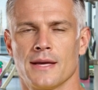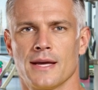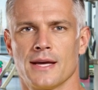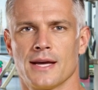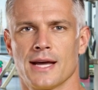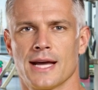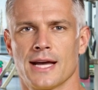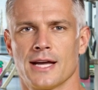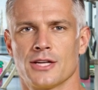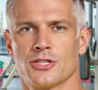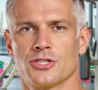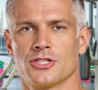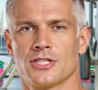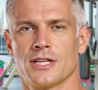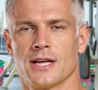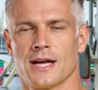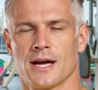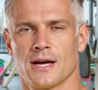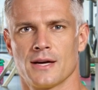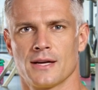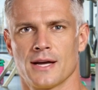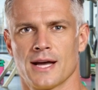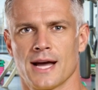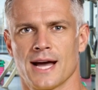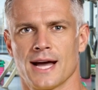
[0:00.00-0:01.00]

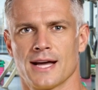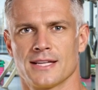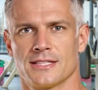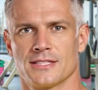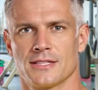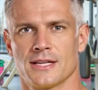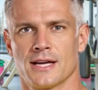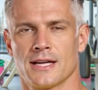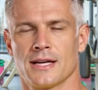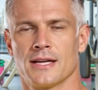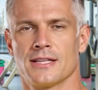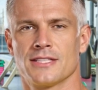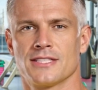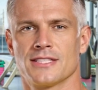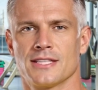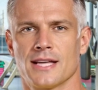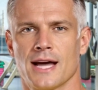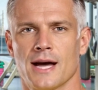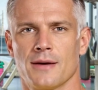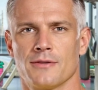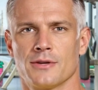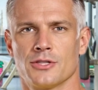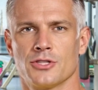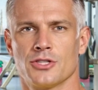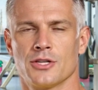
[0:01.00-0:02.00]
HDL acts like a
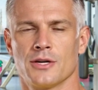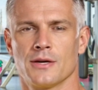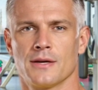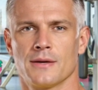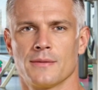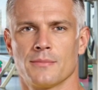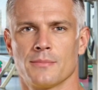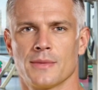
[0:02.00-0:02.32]
scavenger,